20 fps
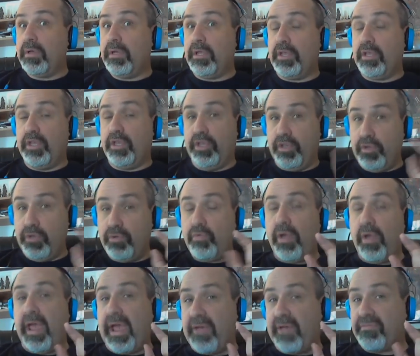You
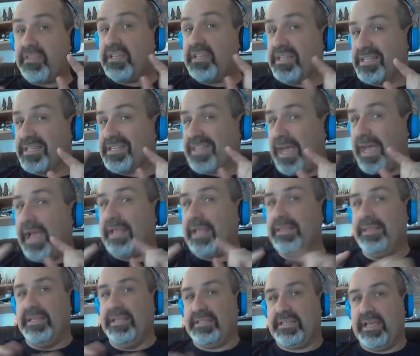have to decide
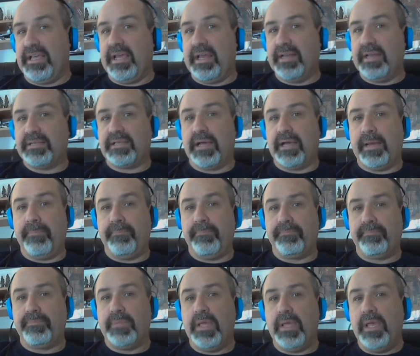this ahead of time.
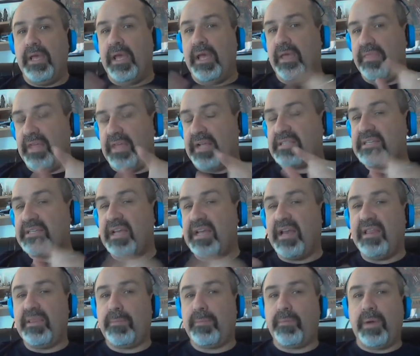And that's not
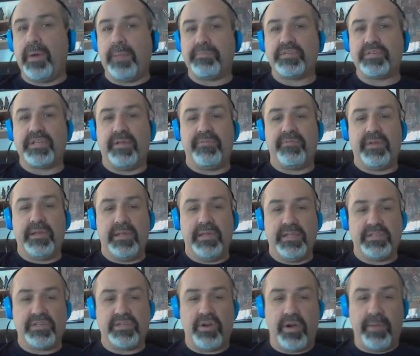in the prep stuff. And,
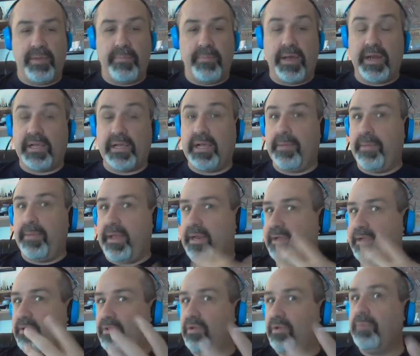and sorry, Monica, I'm
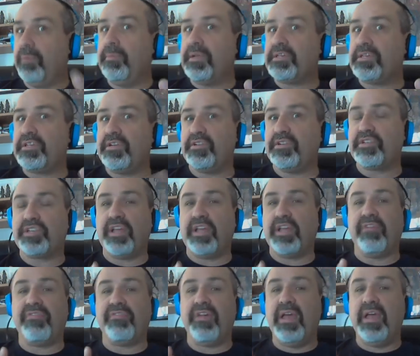adding a little bit to your stuff.